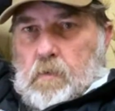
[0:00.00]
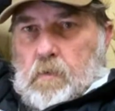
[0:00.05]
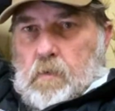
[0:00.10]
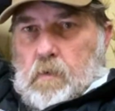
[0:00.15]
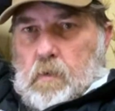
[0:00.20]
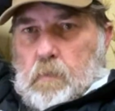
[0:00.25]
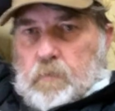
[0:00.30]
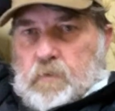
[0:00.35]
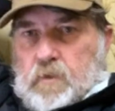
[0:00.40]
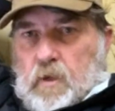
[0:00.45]

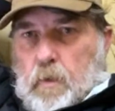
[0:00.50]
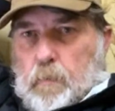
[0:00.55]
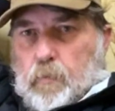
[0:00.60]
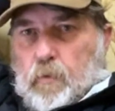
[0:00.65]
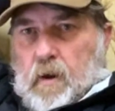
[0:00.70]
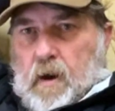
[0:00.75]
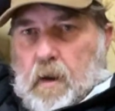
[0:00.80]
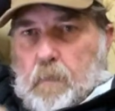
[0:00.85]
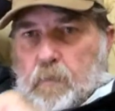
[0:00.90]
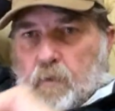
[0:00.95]
I'm so
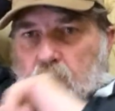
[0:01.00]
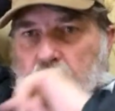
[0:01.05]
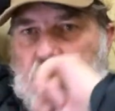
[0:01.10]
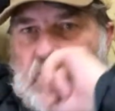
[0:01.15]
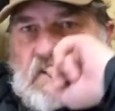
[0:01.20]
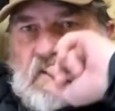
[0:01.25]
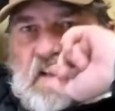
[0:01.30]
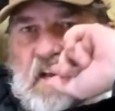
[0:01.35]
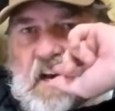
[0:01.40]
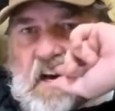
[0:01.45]
proud because
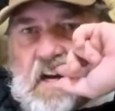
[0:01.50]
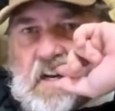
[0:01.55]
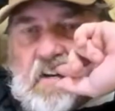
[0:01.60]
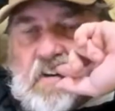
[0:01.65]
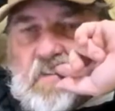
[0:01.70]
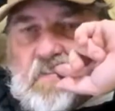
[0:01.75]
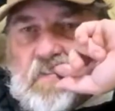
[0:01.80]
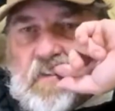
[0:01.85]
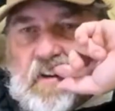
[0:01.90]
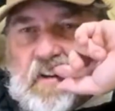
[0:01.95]
it's hard
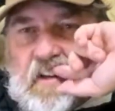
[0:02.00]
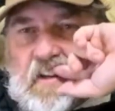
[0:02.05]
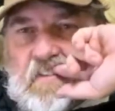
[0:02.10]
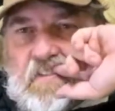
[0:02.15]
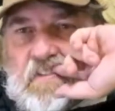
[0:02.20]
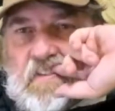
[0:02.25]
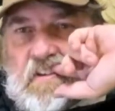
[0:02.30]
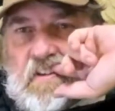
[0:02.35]
to believe.